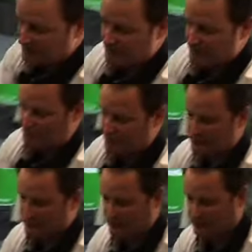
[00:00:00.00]
left your hub
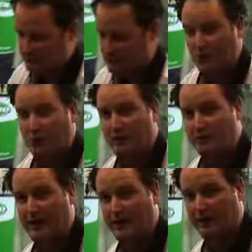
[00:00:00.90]
shell totally
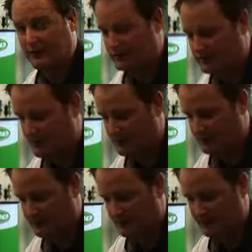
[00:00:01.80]
bearingless then,
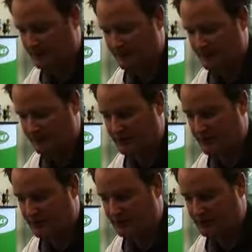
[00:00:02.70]
ready for a
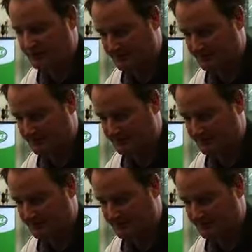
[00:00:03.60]
rebuild.